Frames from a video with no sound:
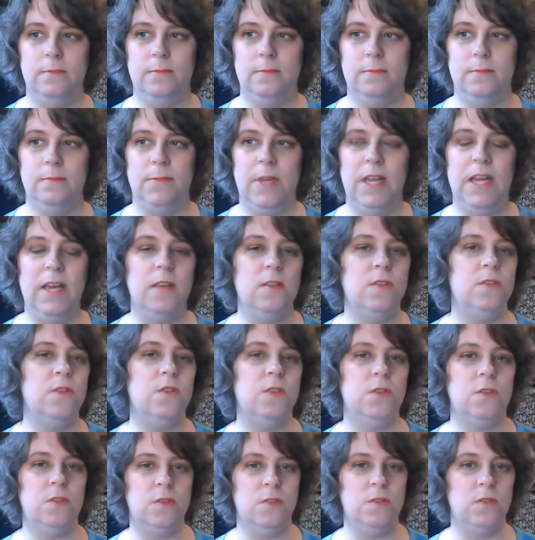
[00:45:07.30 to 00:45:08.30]
because
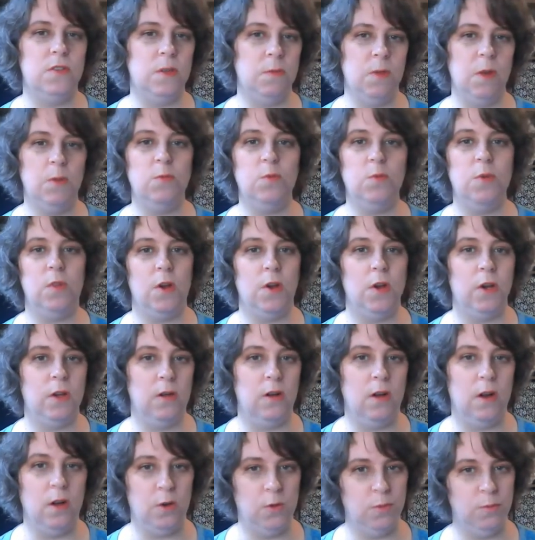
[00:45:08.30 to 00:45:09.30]
sometimes with
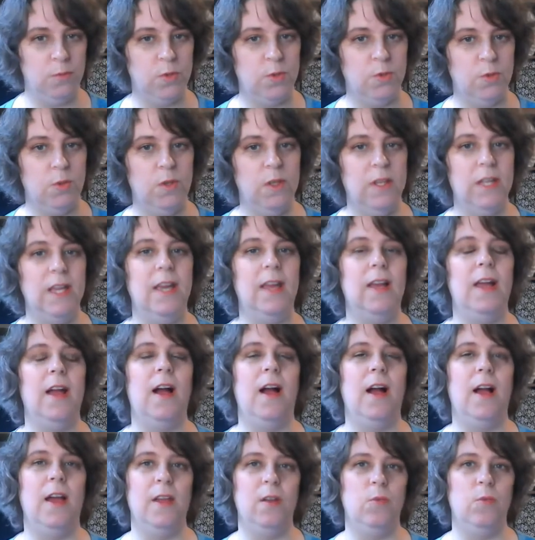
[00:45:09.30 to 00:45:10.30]
our homeschooling,
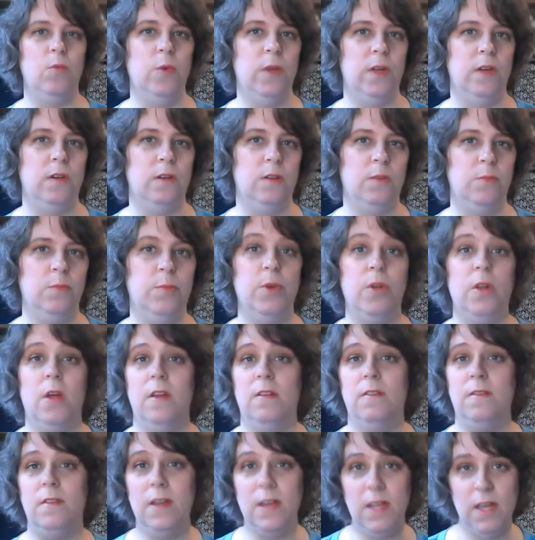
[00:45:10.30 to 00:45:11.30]
I will put on
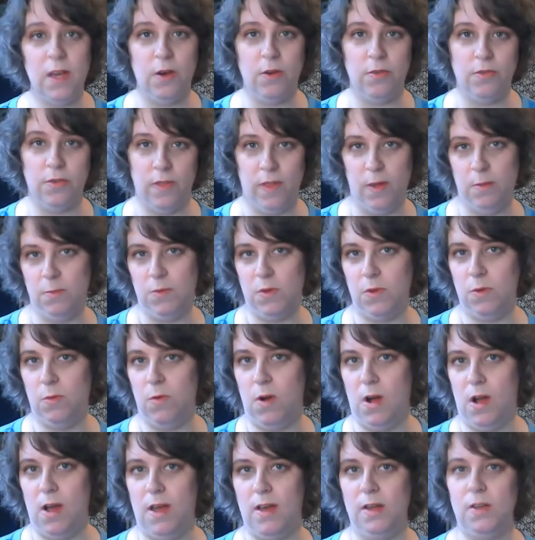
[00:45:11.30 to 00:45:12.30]
a video for them to
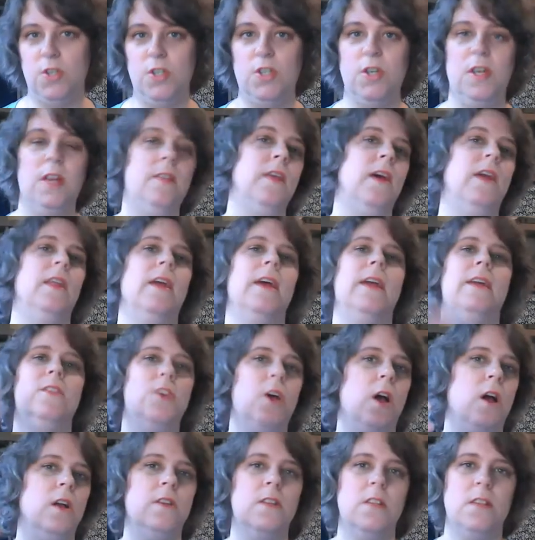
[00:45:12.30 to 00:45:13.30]
watch, and then I
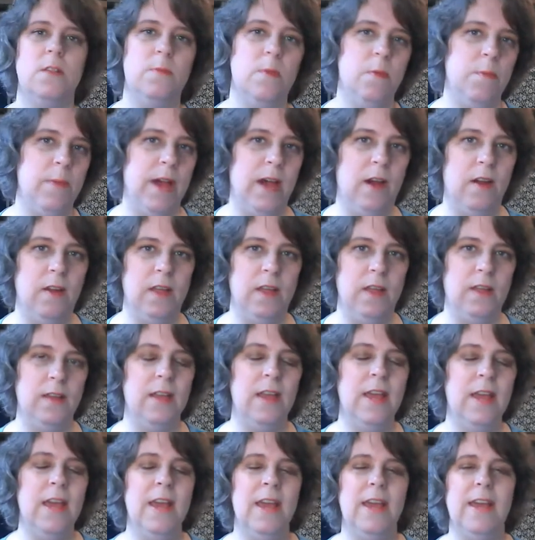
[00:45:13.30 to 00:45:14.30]
talk to them about it,
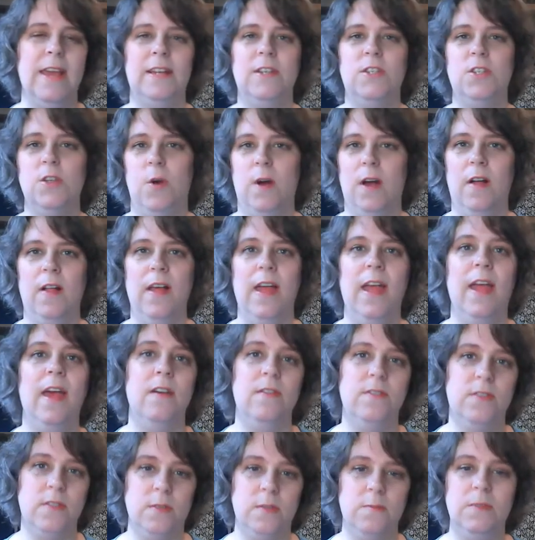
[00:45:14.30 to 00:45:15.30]
and so I'll
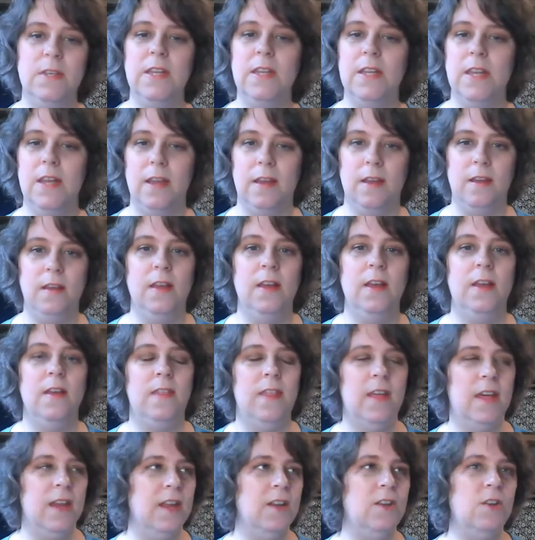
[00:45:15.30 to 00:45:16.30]
have some knitting
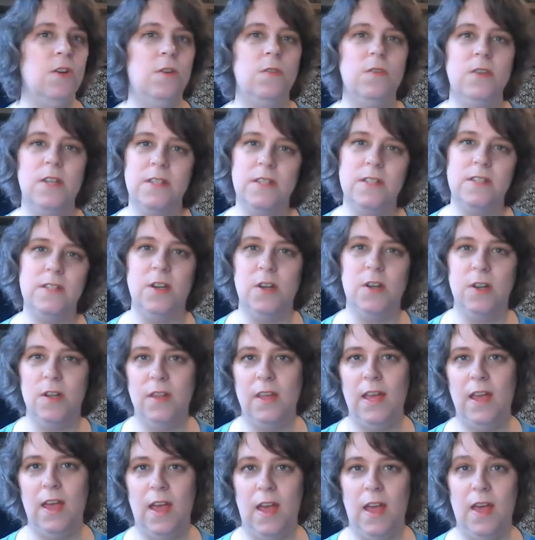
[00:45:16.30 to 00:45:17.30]
that I don't
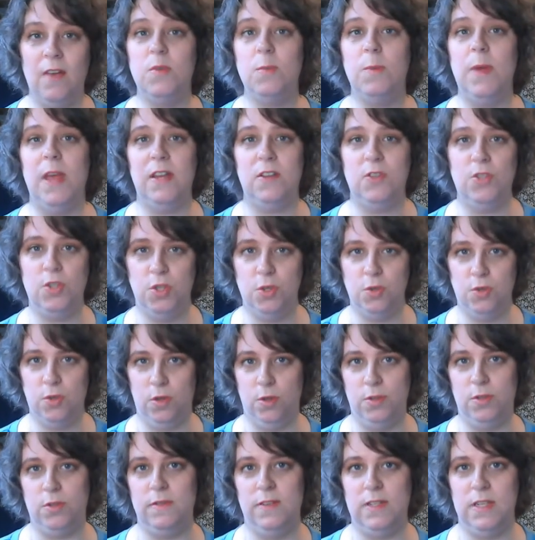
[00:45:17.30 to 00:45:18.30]
necessarily have to pay too
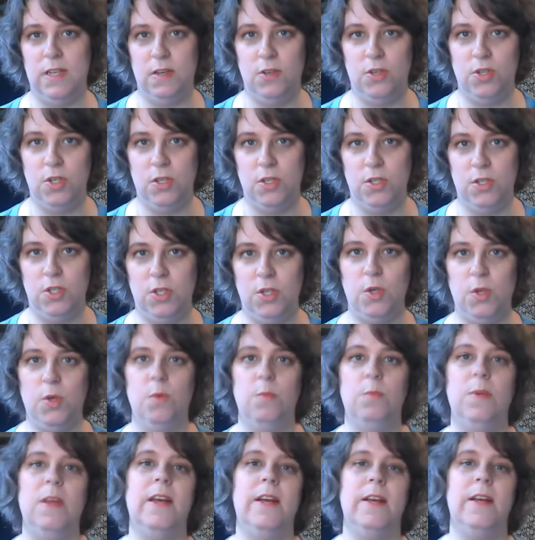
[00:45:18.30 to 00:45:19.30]
close of attention to
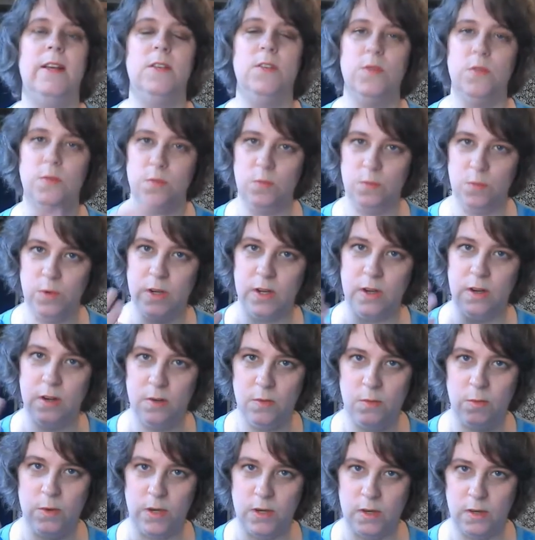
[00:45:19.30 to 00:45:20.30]
because
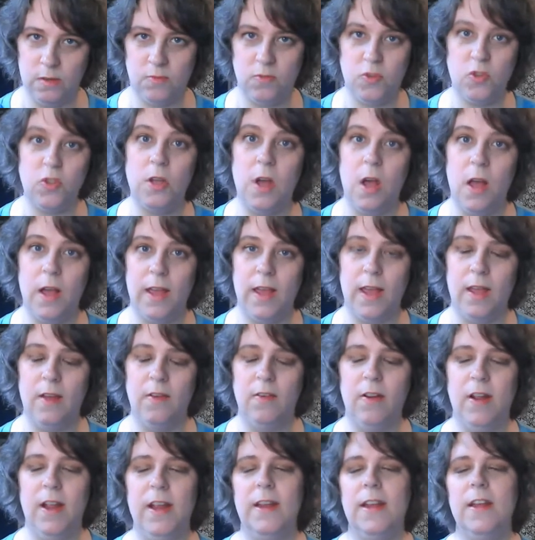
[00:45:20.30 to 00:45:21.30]
we're talking,
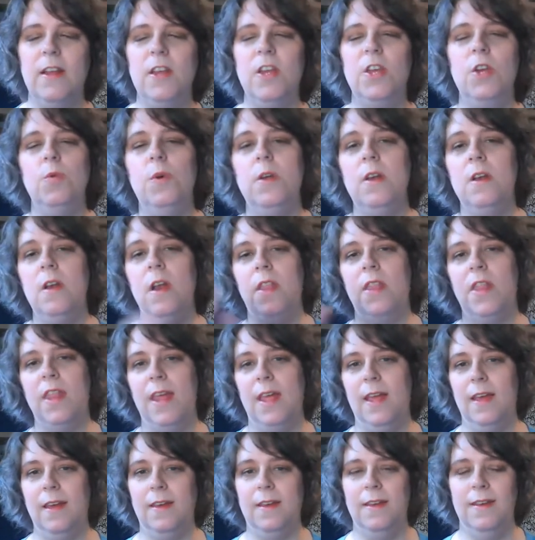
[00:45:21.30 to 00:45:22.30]
right? Now you wouldn't
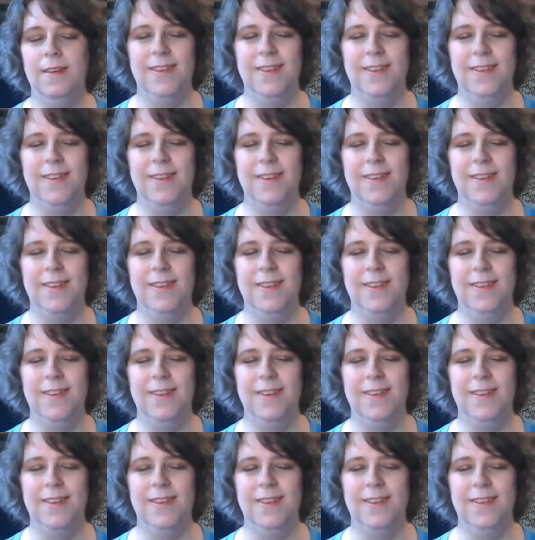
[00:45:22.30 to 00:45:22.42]
think